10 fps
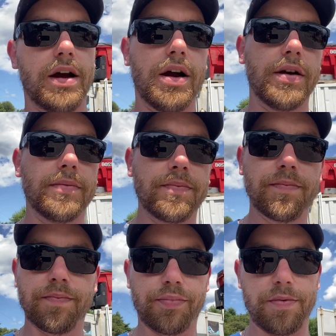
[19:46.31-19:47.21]
are
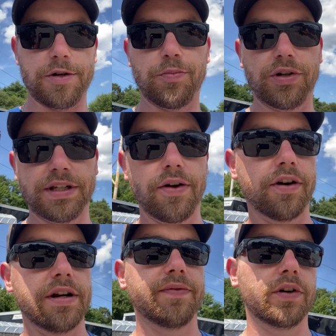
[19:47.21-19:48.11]
pretty much booked out
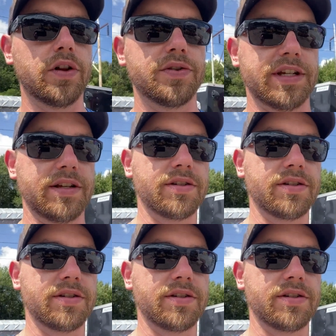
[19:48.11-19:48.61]
already for closing.